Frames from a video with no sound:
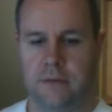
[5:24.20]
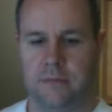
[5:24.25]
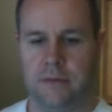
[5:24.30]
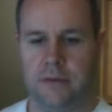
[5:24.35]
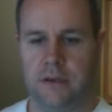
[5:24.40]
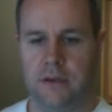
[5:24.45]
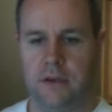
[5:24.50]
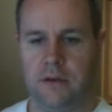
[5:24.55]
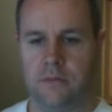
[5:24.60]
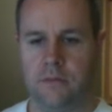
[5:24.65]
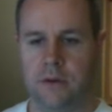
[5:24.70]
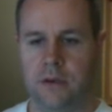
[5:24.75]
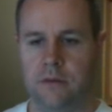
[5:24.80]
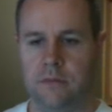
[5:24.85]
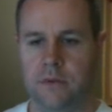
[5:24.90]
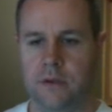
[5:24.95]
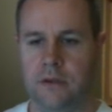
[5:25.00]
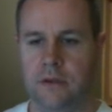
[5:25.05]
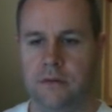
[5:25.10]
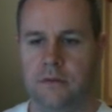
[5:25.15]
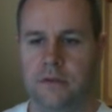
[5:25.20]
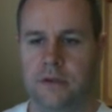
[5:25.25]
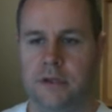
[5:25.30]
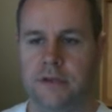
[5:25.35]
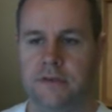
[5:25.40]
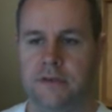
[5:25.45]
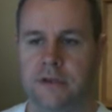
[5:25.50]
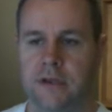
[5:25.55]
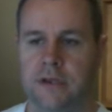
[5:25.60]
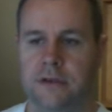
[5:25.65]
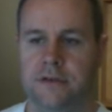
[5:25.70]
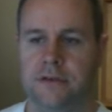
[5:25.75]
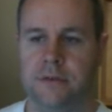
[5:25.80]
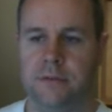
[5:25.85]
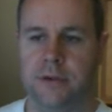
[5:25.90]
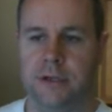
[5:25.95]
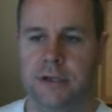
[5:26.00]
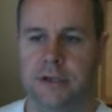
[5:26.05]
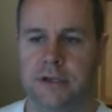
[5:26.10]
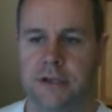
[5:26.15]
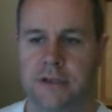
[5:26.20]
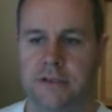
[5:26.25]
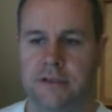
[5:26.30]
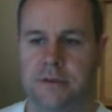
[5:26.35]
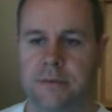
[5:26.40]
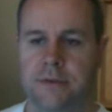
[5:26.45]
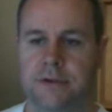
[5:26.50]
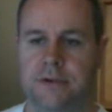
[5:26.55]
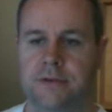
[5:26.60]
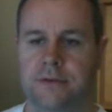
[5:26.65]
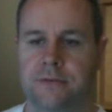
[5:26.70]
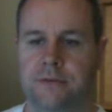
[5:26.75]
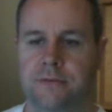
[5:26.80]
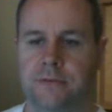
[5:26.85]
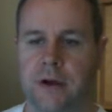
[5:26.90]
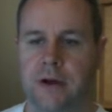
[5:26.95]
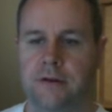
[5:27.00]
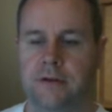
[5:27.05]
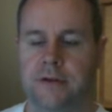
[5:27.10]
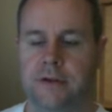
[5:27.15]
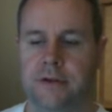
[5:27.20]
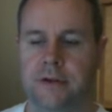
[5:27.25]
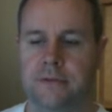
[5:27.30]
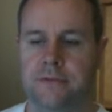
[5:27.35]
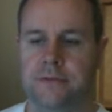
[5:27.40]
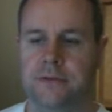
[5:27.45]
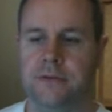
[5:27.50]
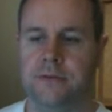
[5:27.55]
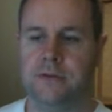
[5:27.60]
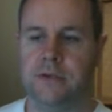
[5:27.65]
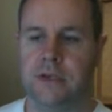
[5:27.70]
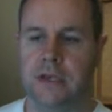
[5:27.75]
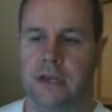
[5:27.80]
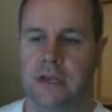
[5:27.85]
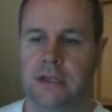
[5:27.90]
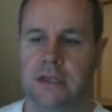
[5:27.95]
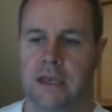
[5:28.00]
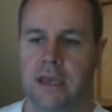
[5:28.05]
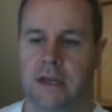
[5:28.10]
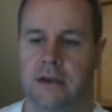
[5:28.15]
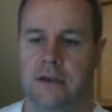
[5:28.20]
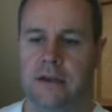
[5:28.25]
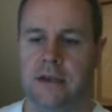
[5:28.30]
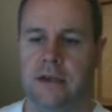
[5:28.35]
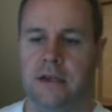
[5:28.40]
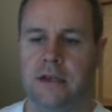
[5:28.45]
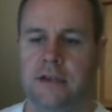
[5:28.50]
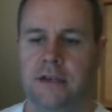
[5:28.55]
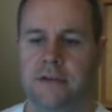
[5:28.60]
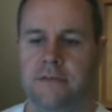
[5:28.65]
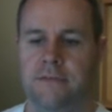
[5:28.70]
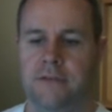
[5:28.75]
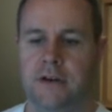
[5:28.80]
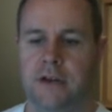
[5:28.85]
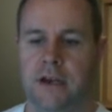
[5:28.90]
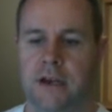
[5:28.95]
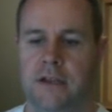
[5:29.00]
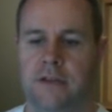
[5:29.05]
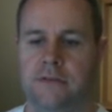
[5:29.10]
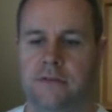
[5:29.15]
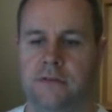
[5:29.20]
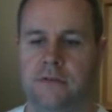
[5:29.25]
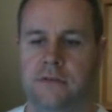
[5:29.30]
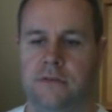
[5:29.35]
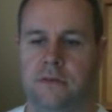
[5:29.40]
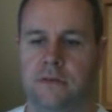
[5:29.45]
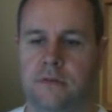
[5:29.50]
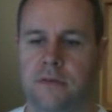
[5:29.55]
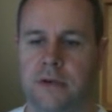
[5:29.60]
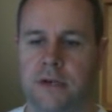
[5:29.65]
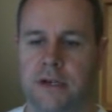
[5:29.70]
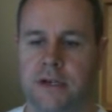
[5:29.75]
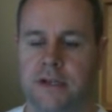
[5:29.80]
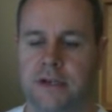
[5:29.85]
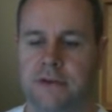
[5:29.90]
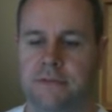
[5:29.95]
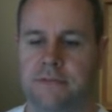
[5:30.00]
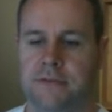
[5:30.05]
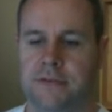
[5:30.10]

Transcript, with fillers: same thing, we can reload this and you'll see we get a nice image rounded of Susie. And again, different heights, so we're getting